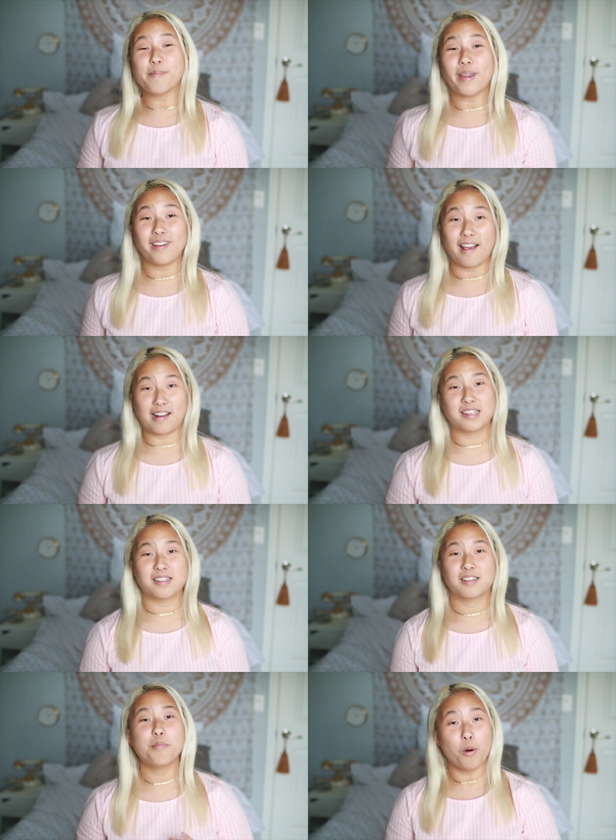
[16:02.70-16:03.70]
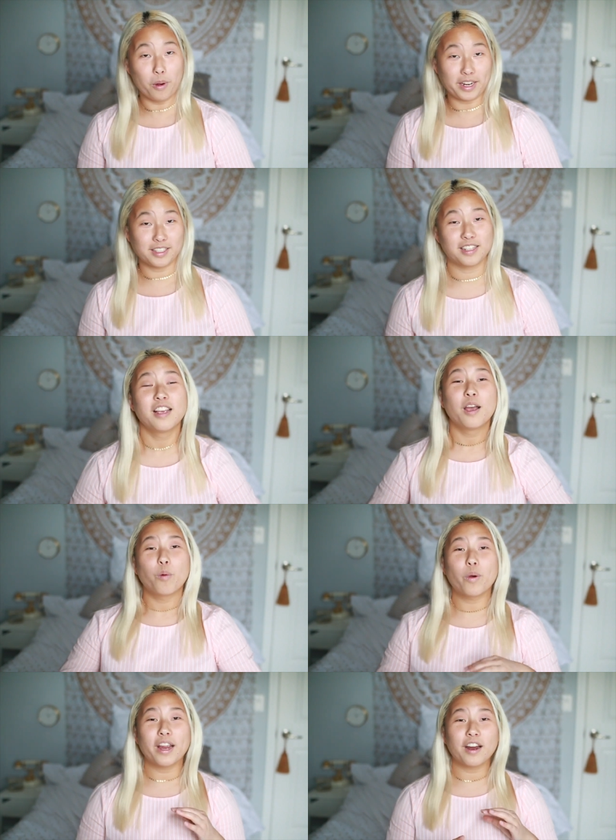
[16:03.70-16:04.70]
my next point
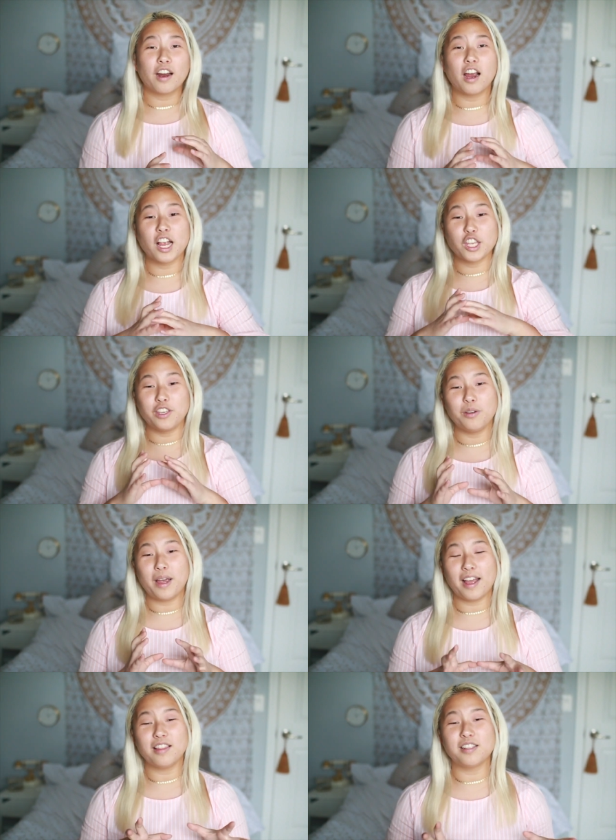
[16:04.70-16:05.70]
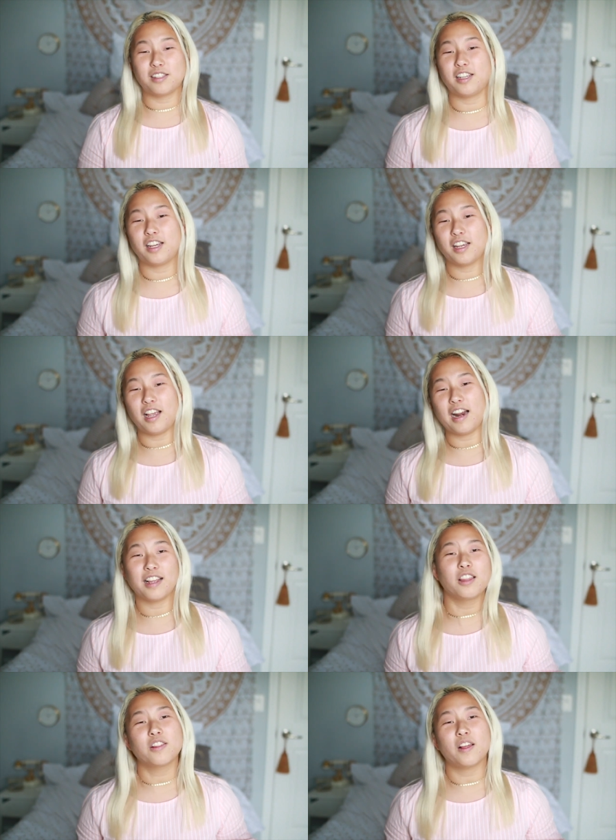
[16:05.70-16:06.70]
where you had this thing, and I
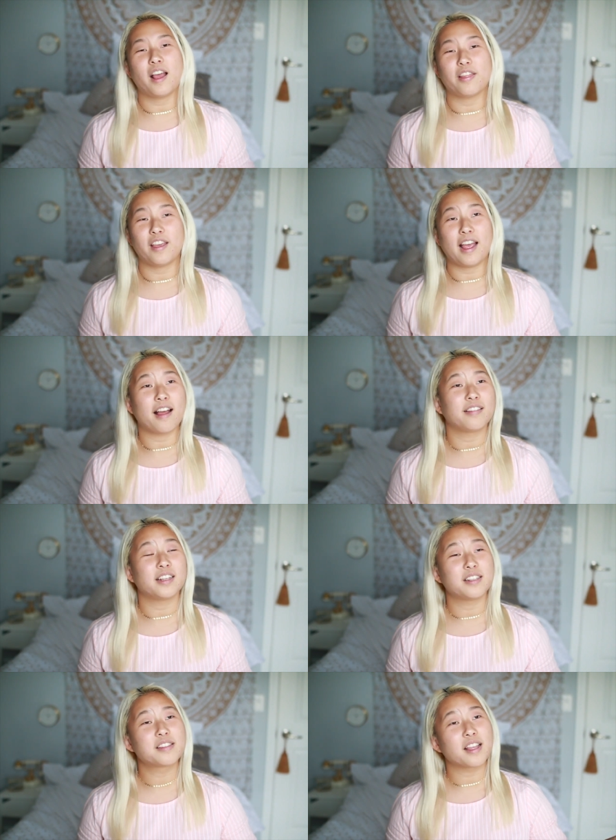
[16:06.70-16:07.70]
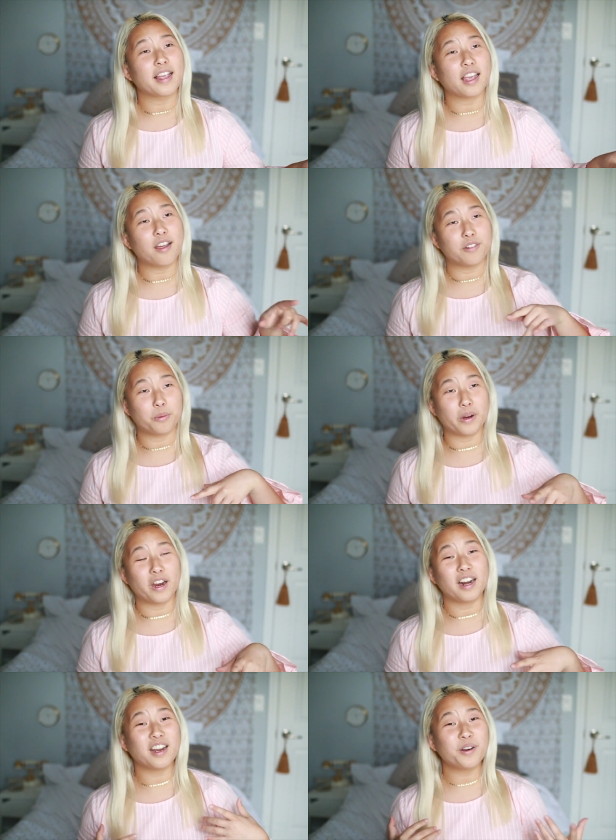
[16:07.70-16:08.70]
think that they had this like everywhere,
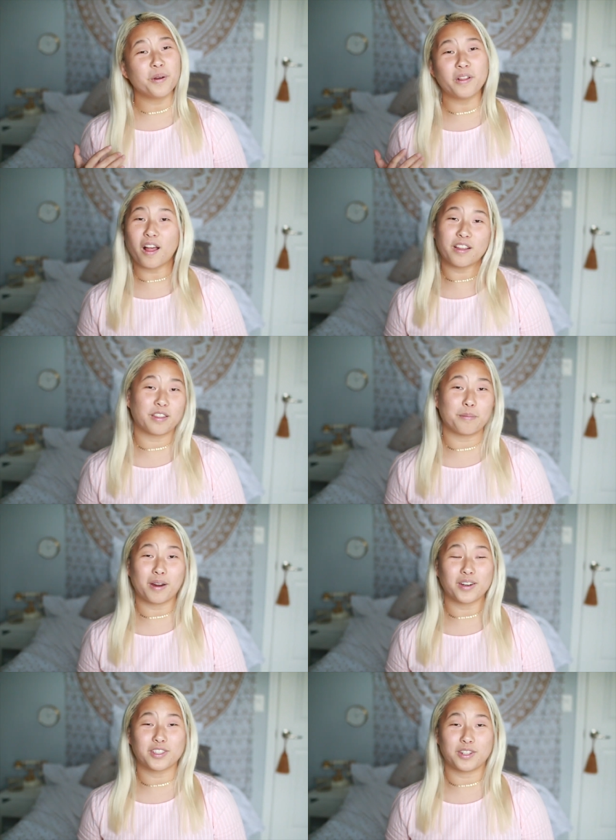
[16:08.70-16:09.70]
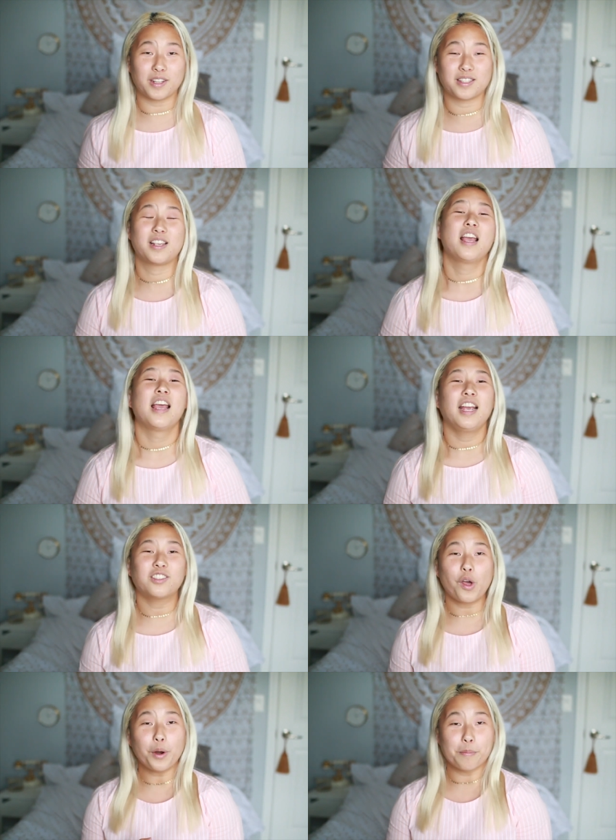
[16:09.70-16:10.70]
and I know a lot of theme parks do this. It's
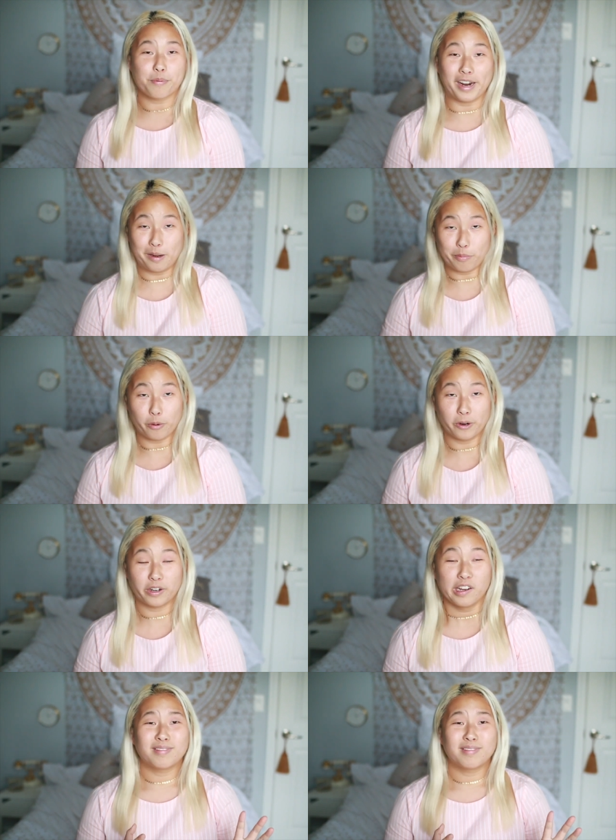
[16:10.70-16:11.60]
called a break board.